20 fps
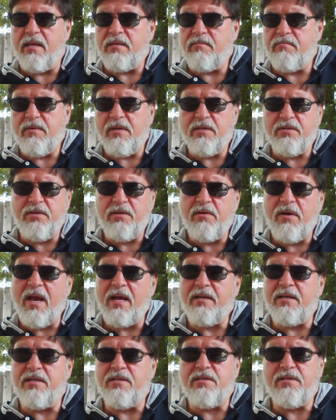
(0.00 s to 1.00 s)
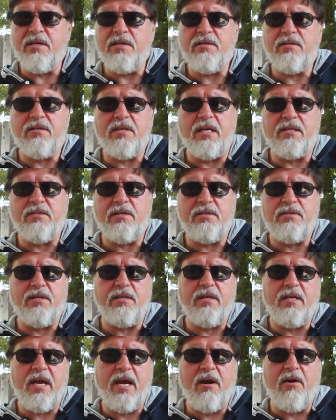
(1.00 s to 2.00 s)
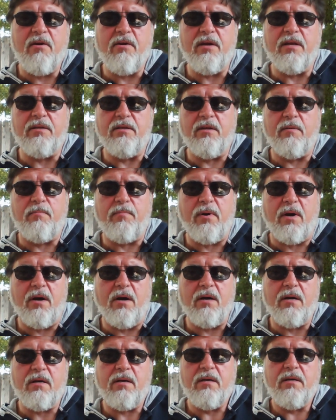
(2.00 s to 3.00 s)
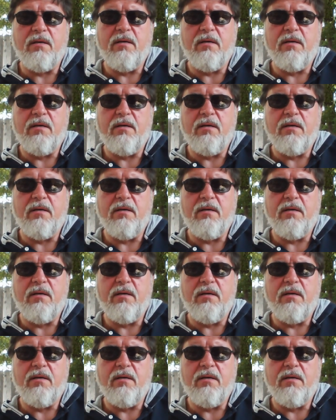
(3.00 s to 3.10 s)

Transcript: It's because you're acting like such an arrogant little punk